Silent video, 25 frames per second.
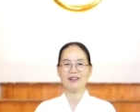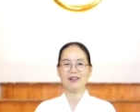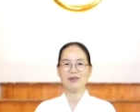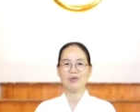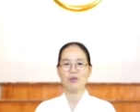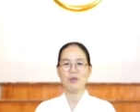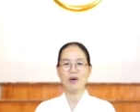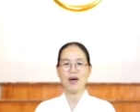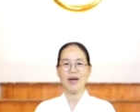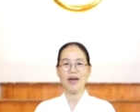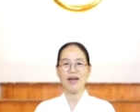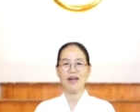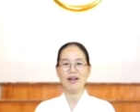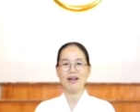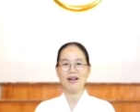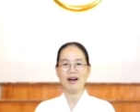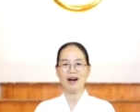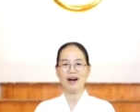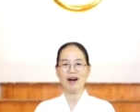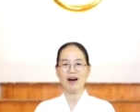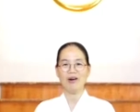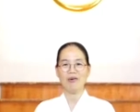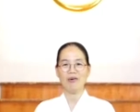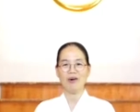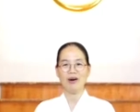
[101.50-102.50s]
When
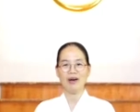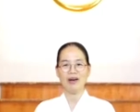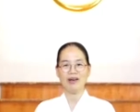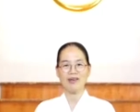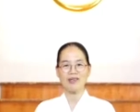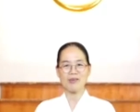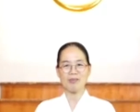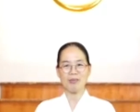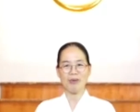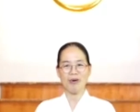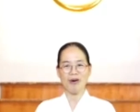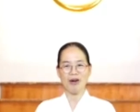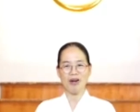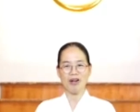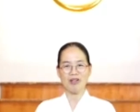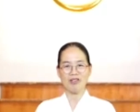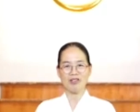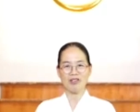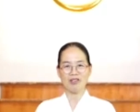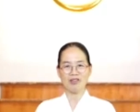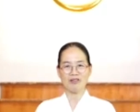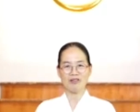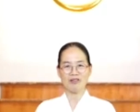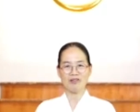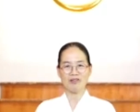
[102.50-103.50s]
our
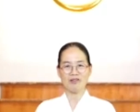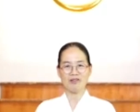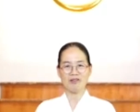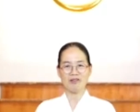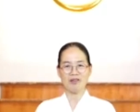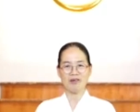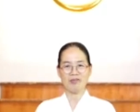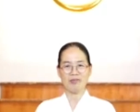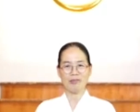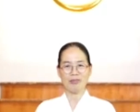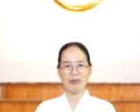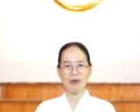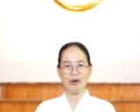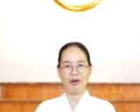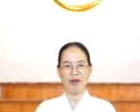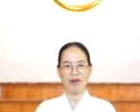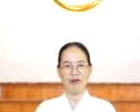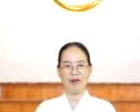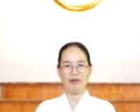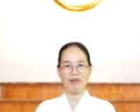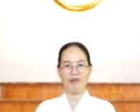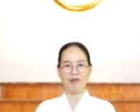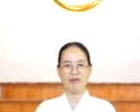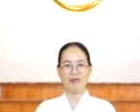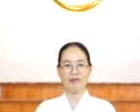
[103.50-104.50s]
aspiration and
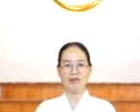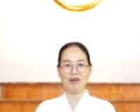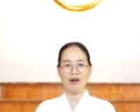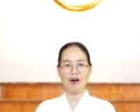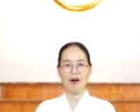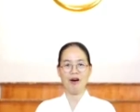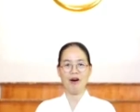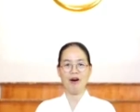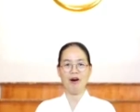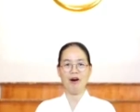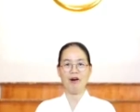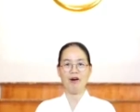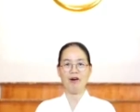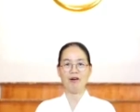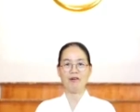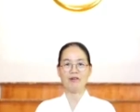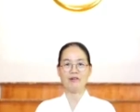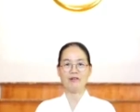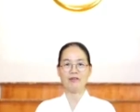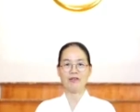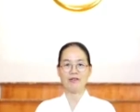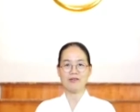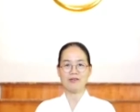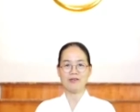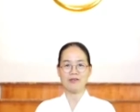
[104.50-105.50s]
prayers are
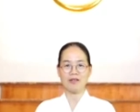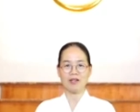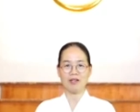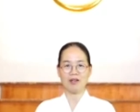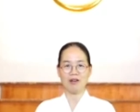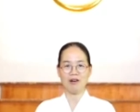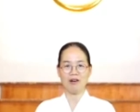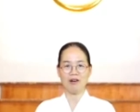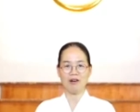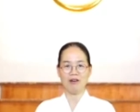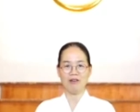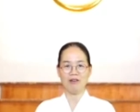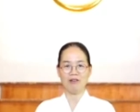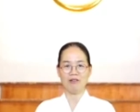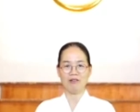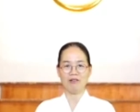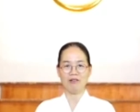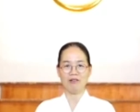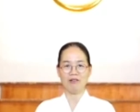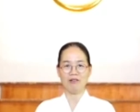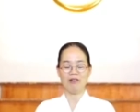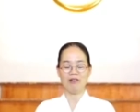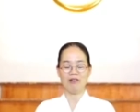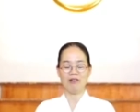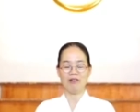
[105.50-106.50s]
sincere,
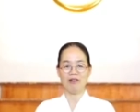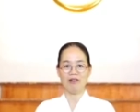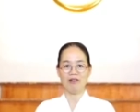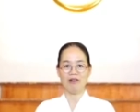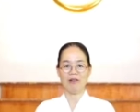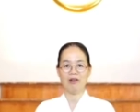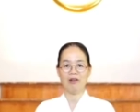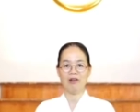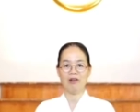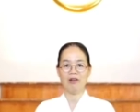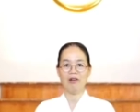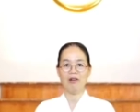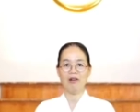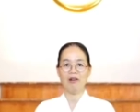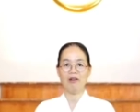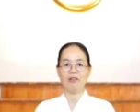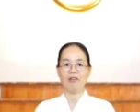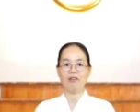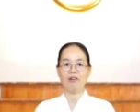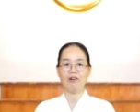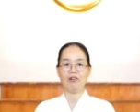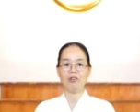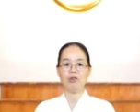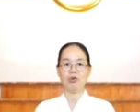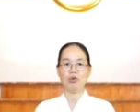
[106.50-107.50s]

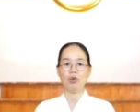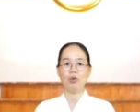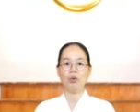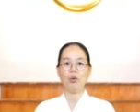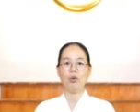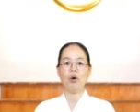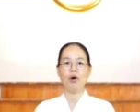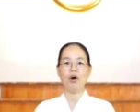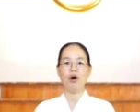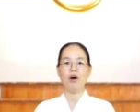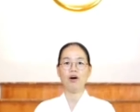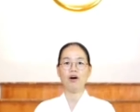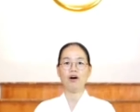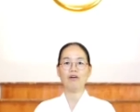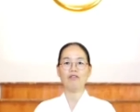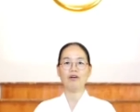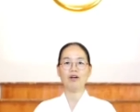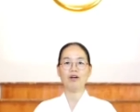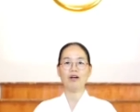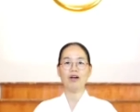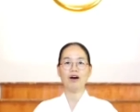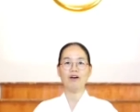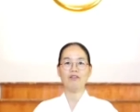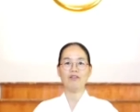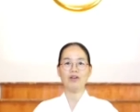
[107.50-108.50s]
the door of
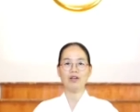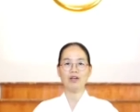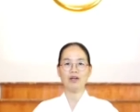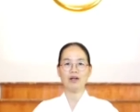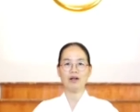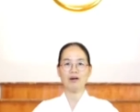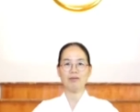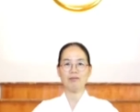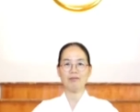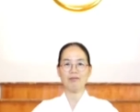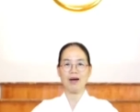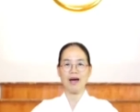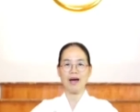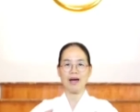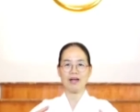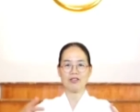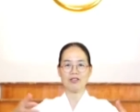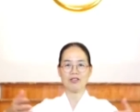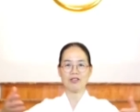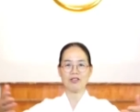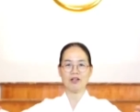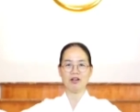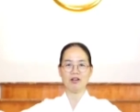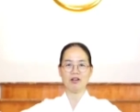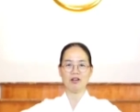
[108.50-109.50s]
loving
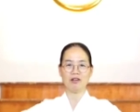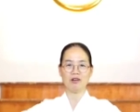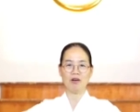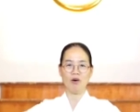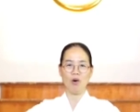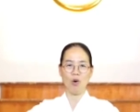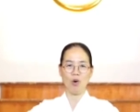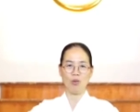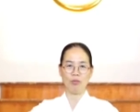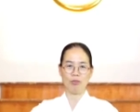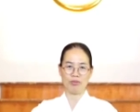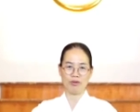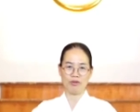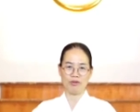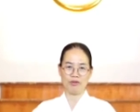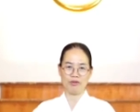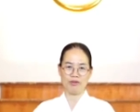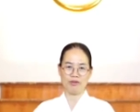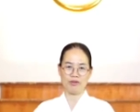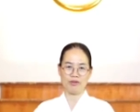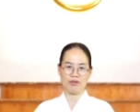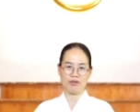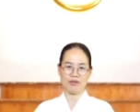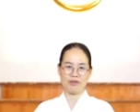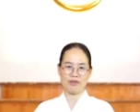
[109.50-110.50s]
compassion
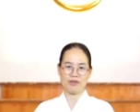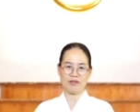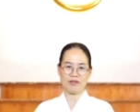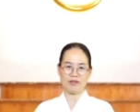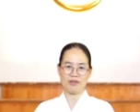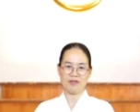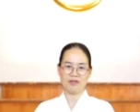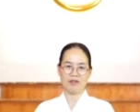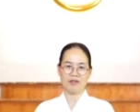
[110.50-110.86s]
opens.